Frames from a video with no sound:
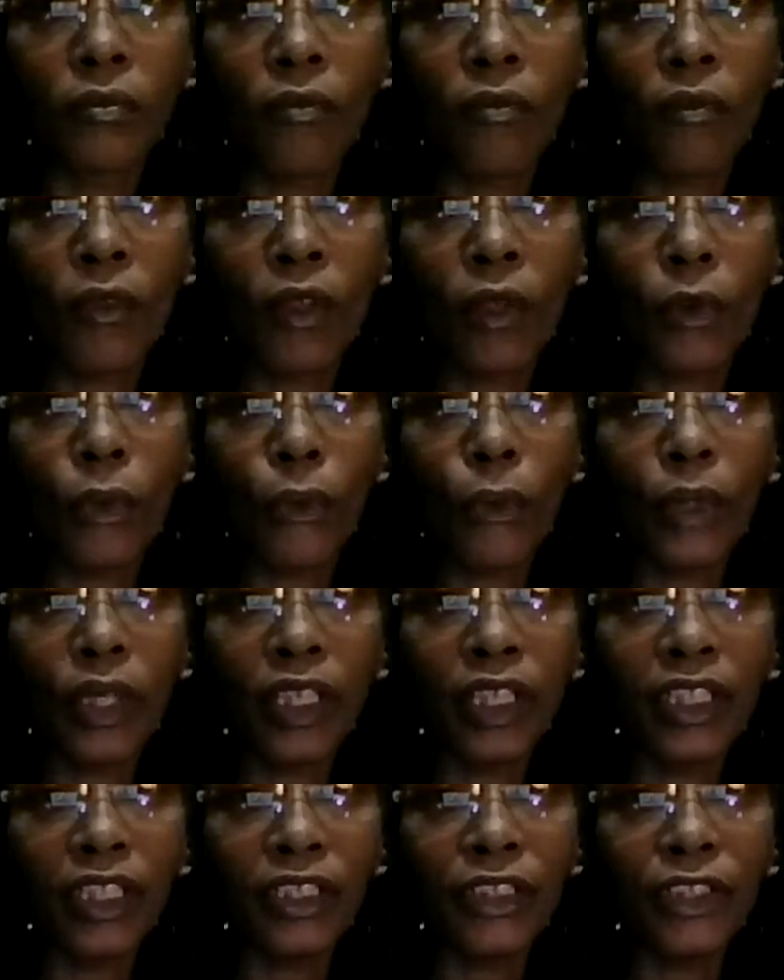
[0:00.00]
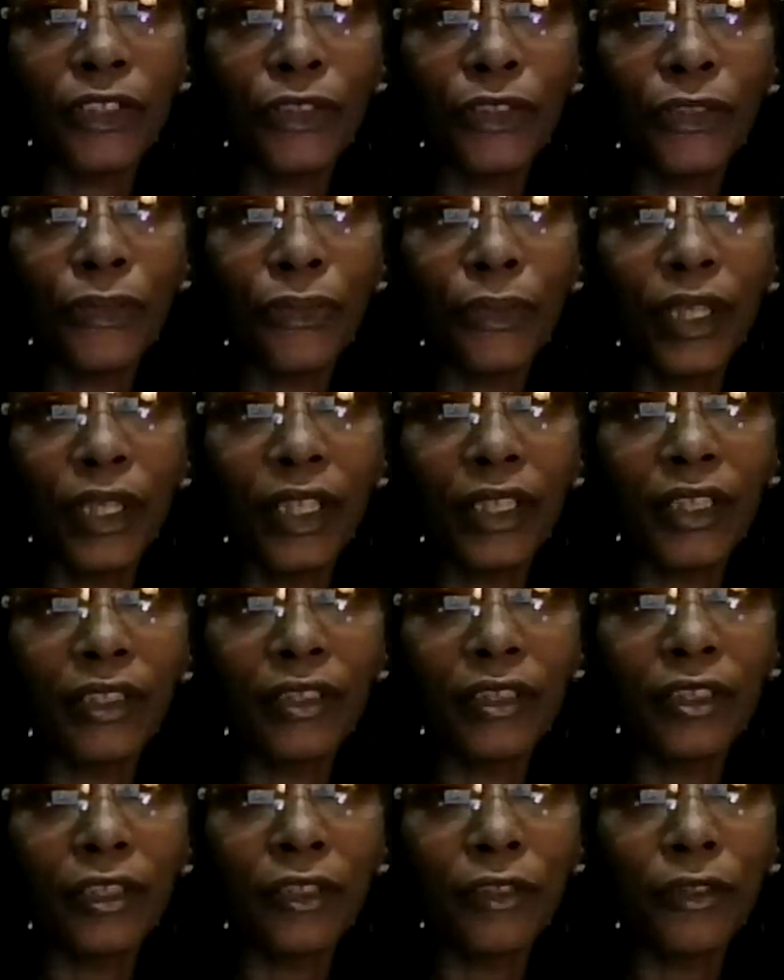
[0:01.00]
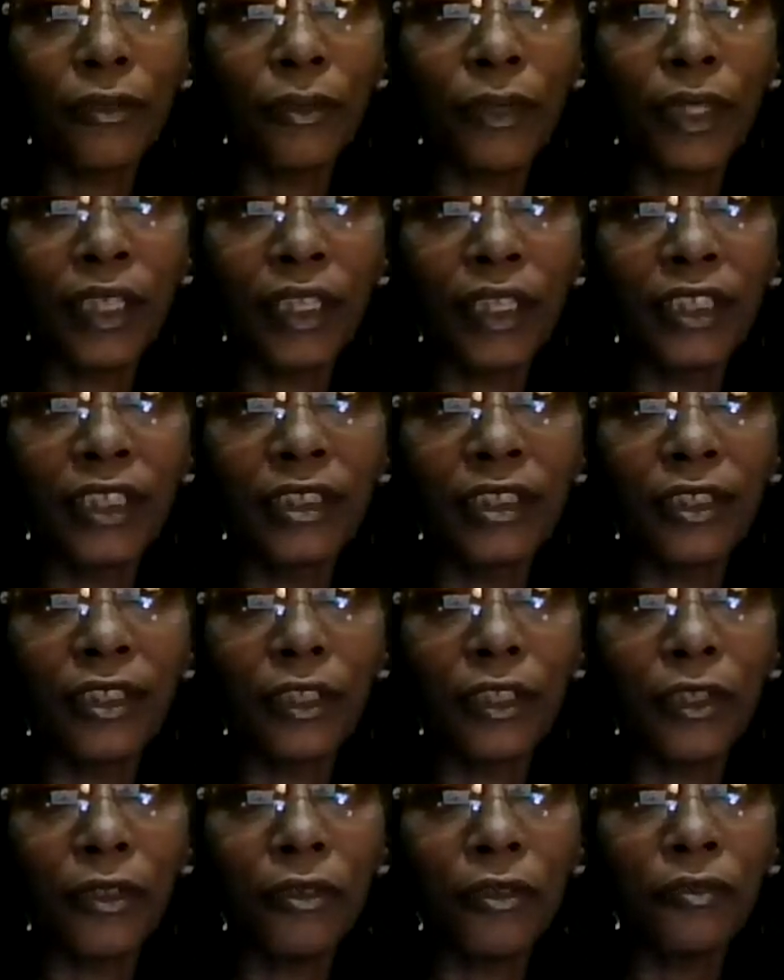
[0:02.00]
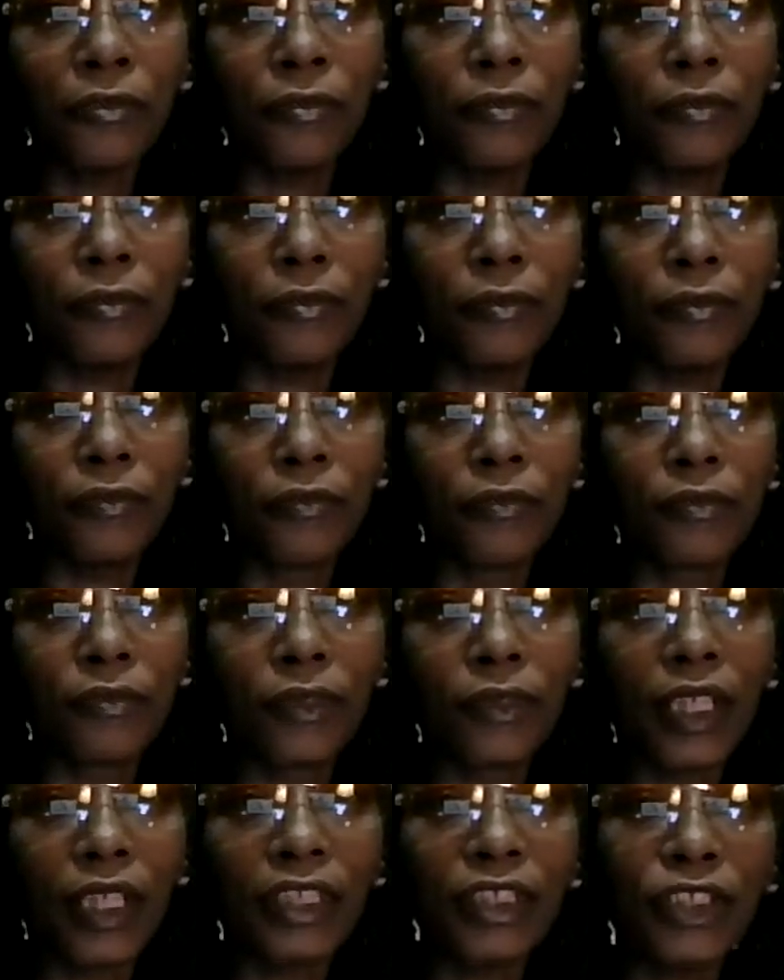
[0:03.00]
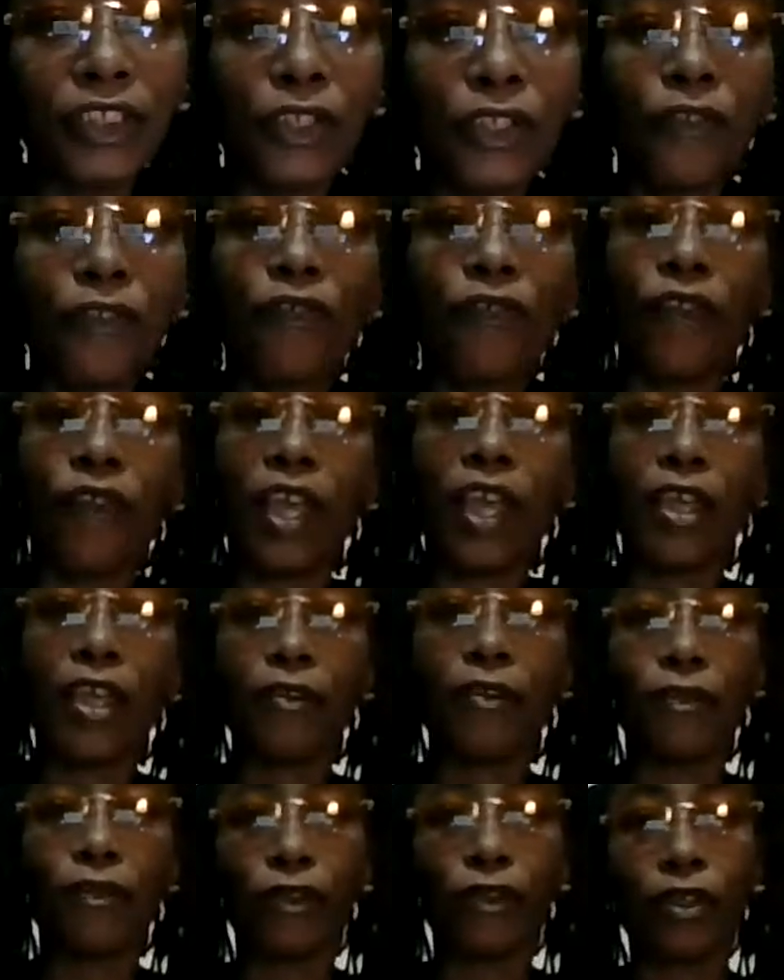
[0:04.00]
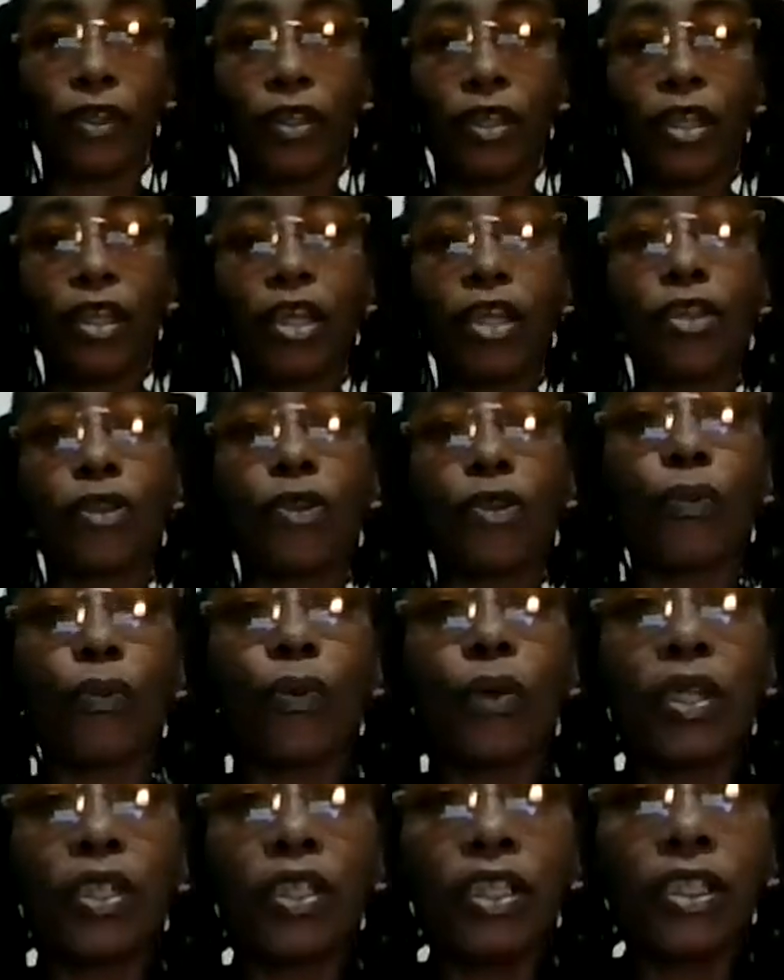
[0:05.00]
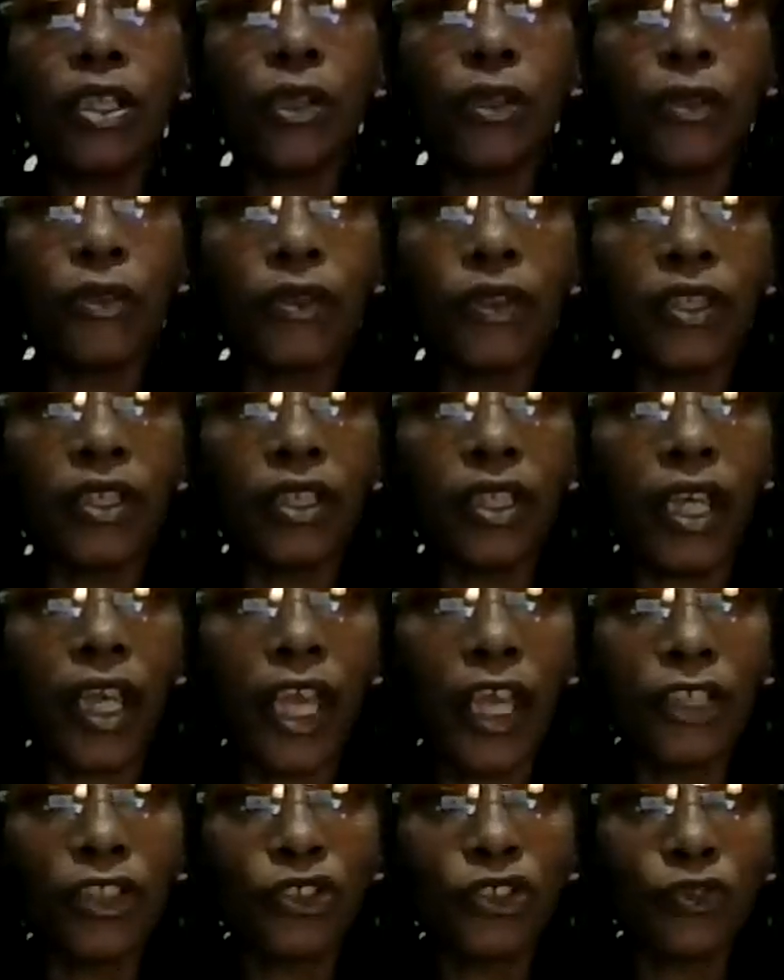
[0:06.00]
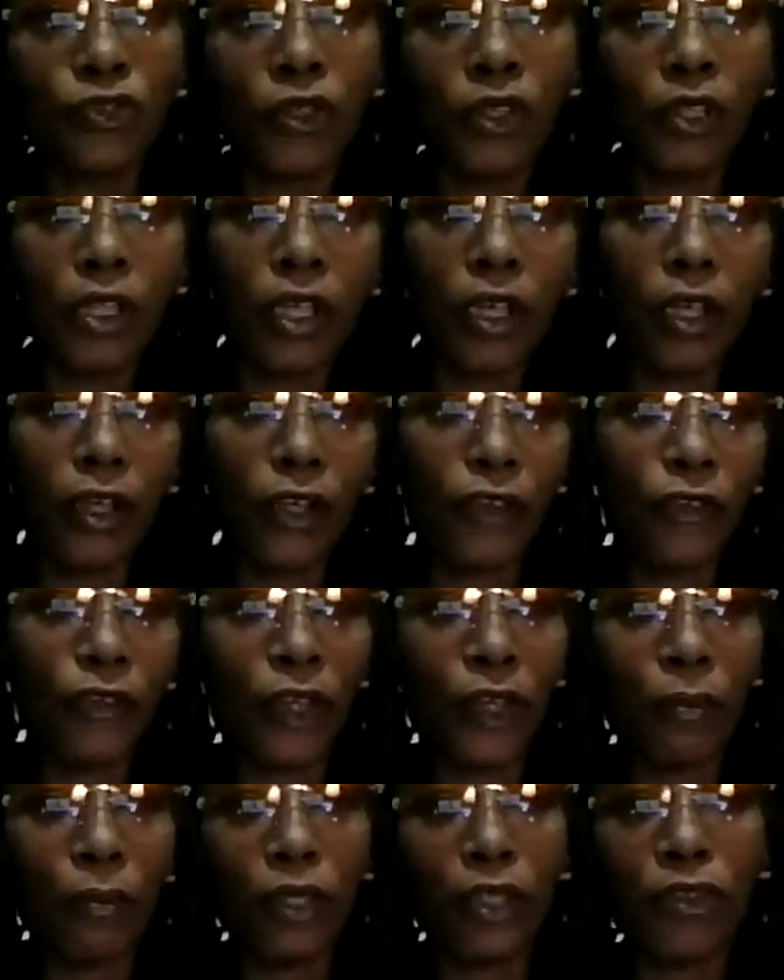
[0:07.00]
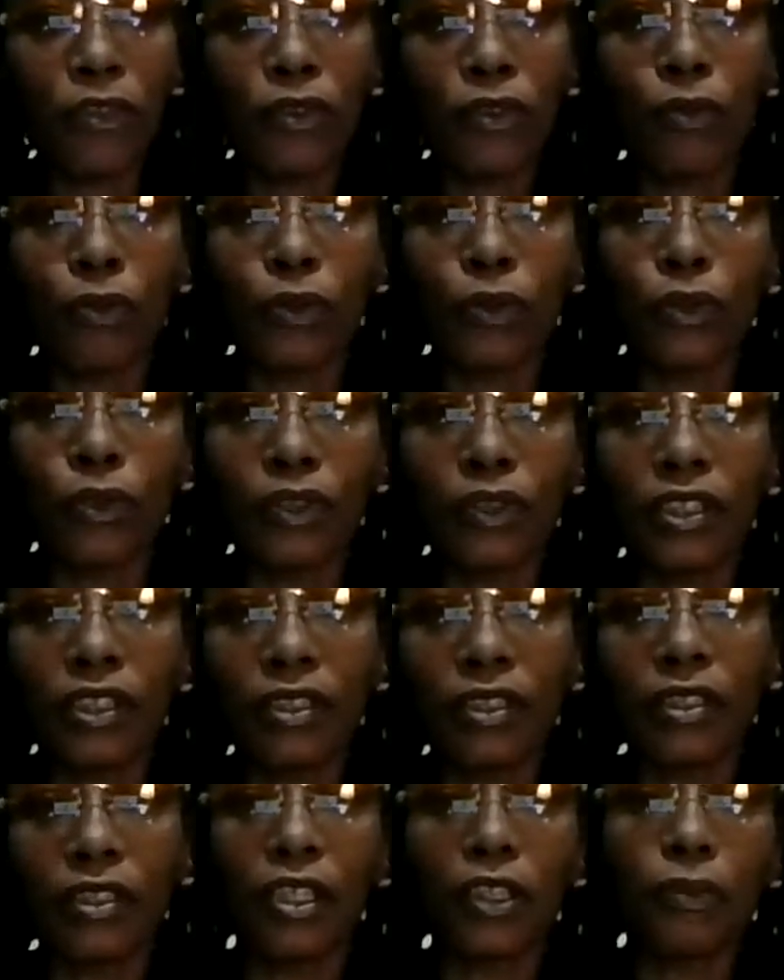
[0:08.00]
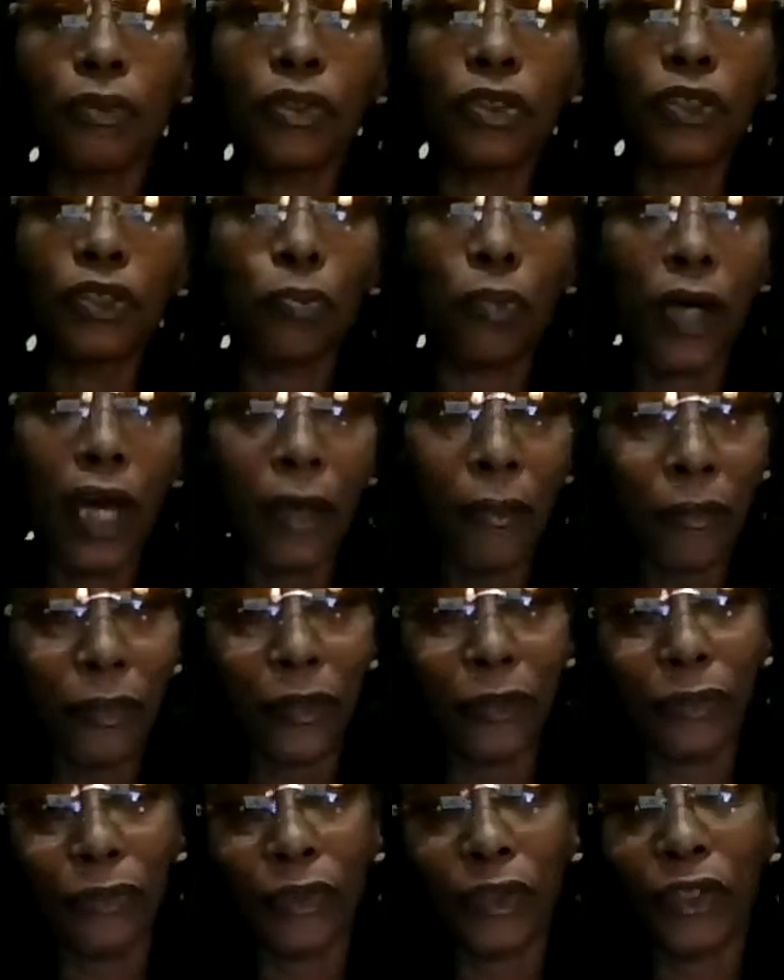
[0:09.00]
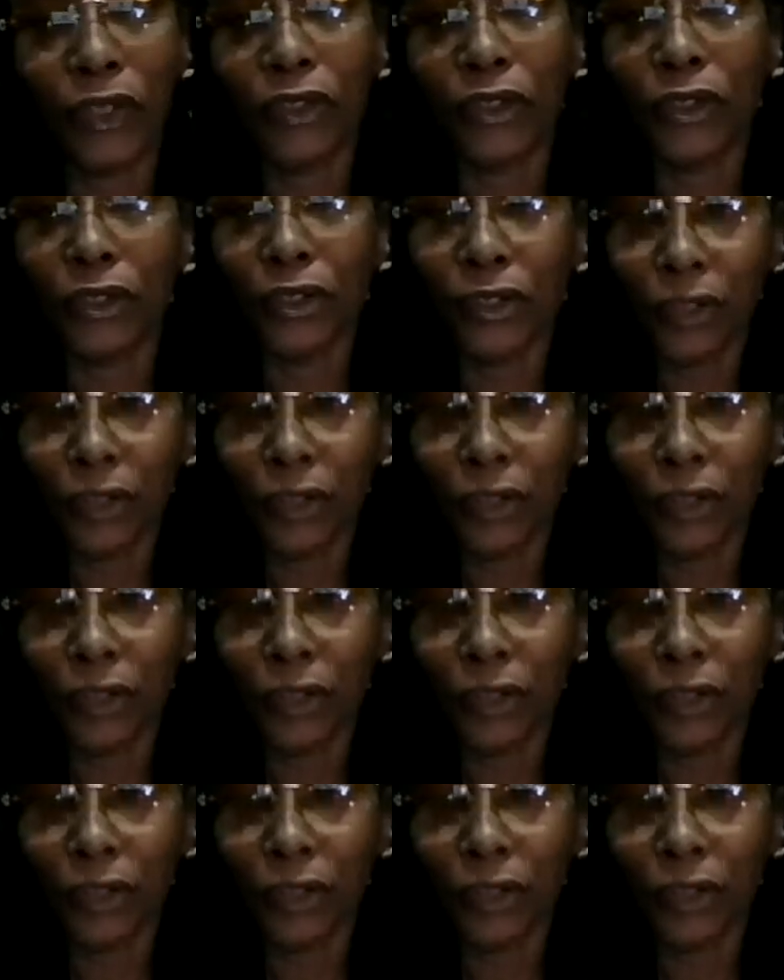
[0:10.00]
What it do, what it do, what it do. It's your favorite, the one and only extra love coming through to see what's popping with you.